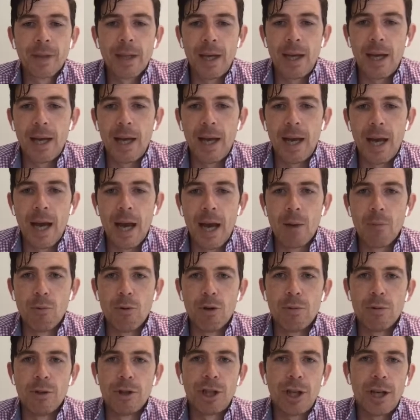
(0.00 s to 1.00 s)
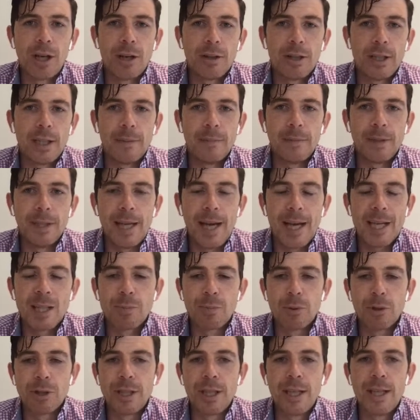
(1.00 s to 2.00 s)
and will share the
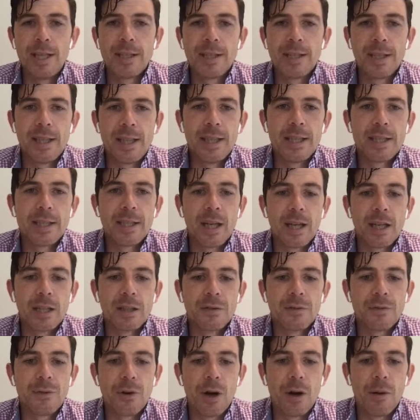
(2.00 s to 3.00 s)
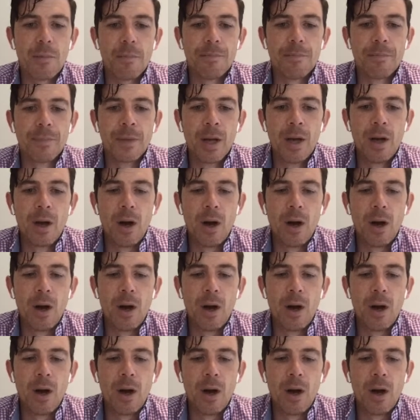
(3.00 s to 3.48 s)
expertise and insights from